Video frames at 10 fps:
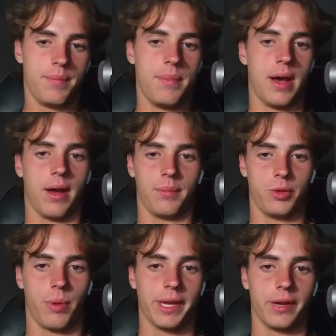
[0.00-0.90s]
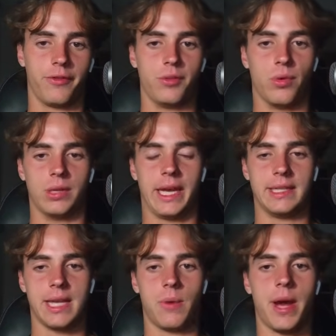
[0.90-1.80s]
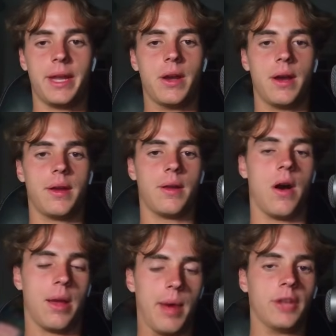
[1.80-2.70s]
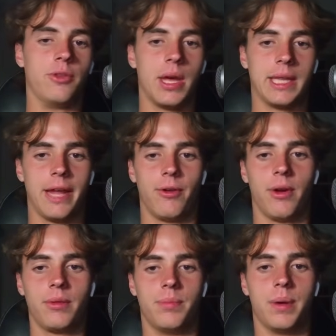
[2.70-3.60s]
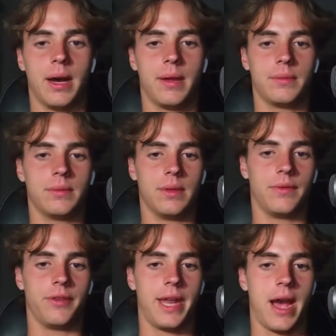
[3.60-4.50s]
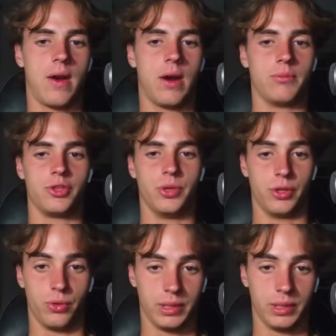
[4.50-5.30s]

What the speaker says: You'll probably get a few more leads that way. I might do that later on, but for now I'm just doing the good